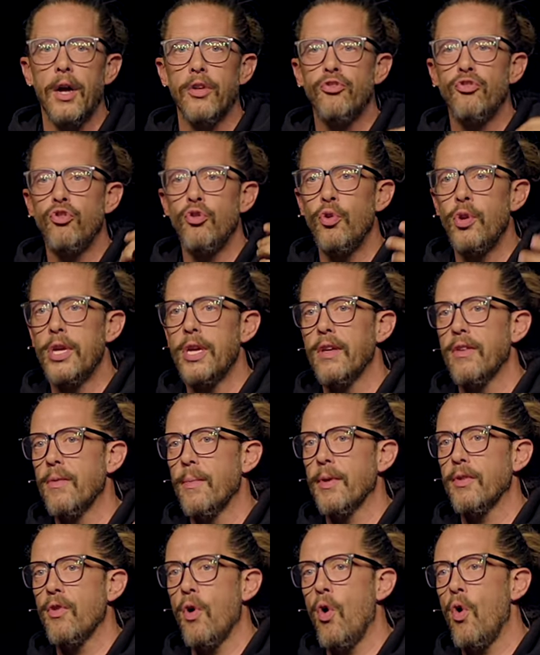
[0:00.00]

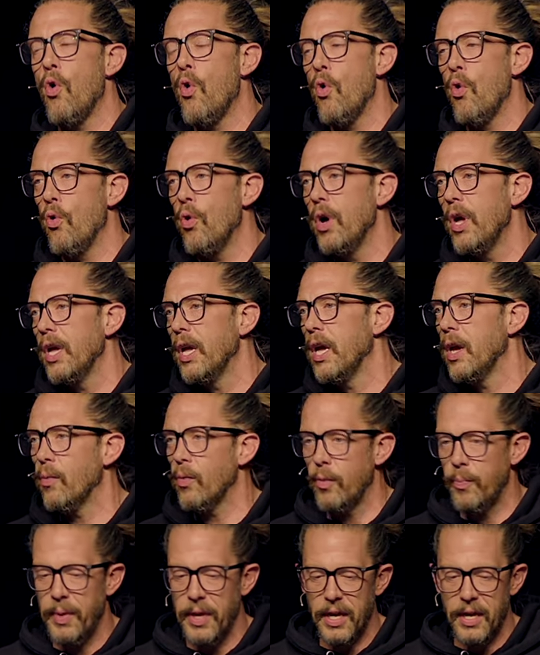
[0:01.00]
Judaism as a whole, it
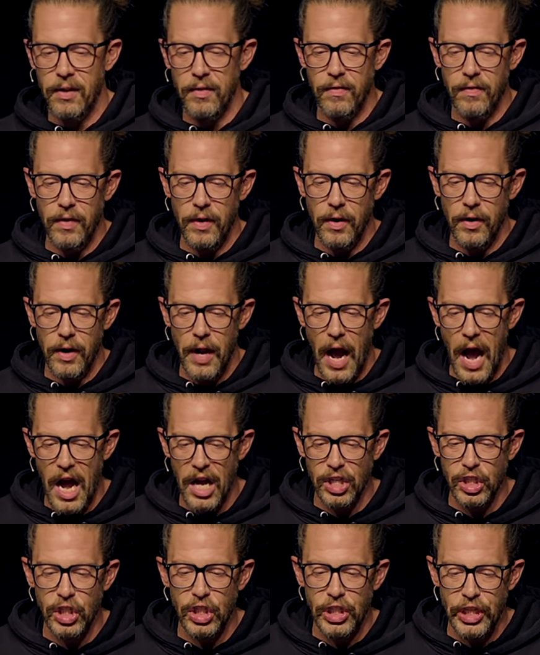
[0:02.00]
would be considered
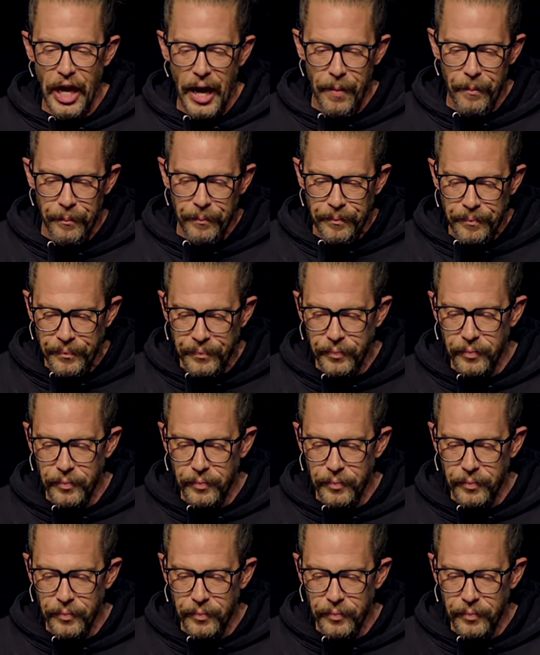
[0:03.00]
Hashem.